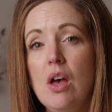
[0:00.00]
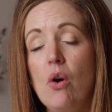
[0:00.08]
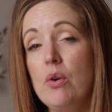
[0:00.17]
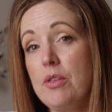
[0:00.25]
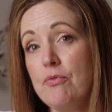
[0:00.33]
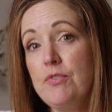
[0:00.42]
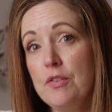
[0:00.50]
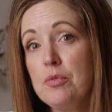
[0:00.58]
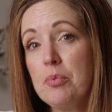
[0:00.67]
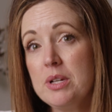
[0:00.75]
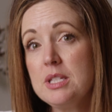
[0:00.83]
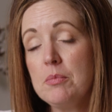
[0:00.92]
or the fifth
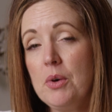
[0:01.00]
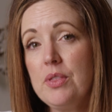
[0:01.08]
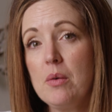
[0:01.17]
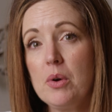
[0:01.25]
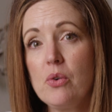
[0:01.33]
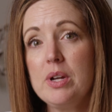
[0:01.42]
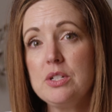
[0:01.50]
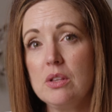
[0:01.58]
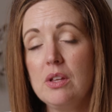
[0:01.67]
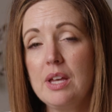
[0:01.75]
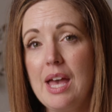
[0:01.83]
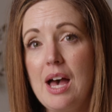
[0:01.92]
principle that we're going to
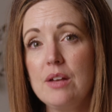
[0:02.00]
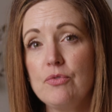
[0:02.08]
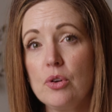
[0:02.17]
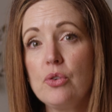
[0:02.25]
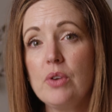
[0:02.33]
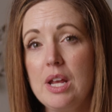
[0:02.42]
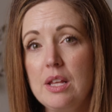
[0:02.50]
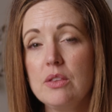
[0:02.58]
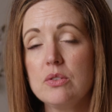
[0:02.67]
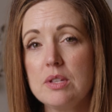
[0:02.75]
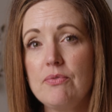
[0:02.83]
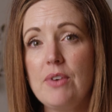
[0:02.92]
look at for creating
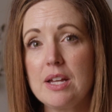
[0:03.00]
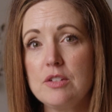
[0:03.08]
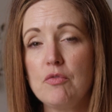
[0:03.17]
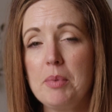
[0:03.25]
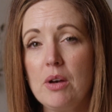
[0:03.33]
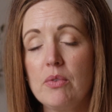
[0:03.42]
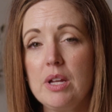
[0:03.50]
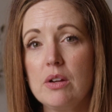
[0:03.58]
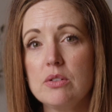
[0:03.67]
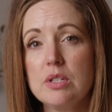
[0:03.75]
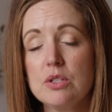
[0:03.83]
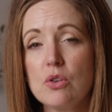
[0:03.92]
those effective bell
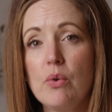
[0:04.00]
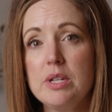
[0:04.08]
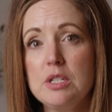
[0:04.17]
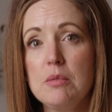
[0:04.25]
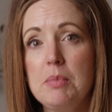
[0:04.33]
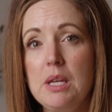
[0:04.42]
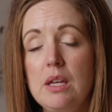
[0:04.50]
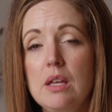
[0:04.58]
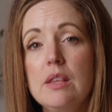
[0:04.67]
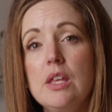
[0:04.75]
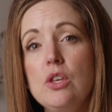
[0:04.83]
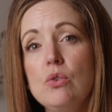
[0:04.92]
ringers, is going to be
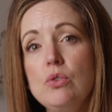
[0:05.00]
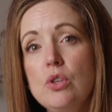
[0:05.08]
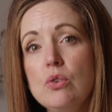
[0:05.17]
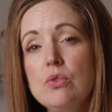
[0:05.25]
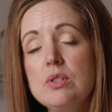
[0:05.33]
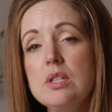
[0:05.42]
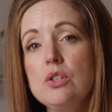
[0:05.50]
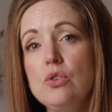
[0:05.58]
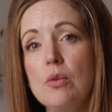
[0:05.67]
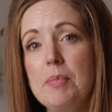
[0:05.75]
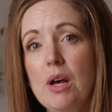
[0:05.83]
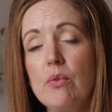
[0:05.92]
that you use your
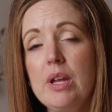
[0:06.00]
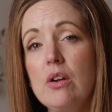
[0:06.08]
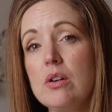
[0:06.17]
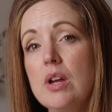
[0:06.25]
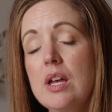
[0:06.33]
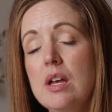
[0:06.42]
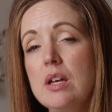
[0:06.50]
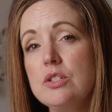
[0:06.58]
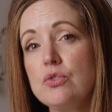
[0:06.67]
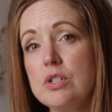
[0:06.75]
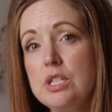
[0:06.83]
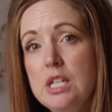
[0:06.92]
bell ringer
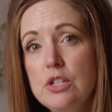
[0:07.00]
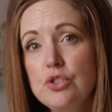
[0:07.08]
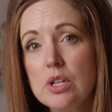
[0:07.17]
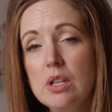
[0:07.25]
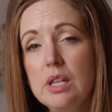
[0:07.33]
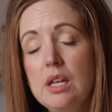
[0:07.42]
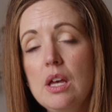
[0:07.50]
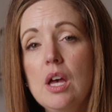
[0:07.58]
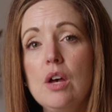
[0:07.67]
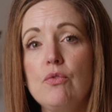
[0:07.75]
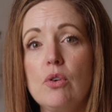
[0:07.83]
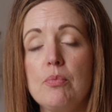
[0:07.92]
strategically
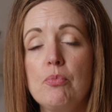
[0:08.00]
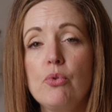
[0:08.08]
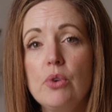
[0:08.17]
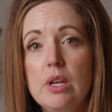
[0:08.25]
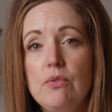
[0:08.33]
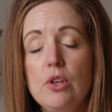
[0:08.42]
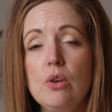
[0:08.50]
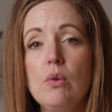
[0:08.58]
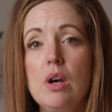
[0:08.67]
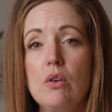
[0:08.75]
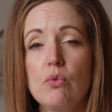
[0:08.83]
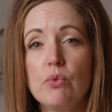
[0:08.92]
for a preview
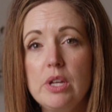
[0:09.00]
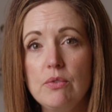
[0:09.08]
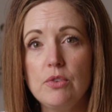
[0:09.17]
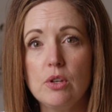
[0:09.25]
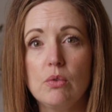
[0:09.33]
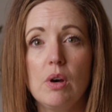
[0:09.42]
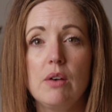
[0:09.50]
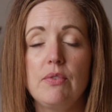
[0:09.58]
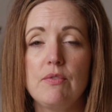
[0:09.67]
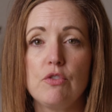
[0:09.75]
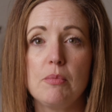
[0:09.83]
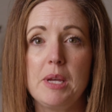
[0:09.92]
or review of
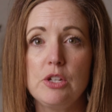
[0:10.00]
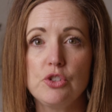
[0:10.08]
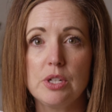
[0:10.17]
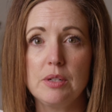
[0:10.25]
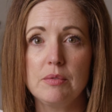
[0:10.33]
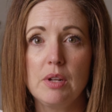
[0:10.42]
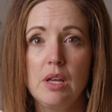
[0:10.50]
information.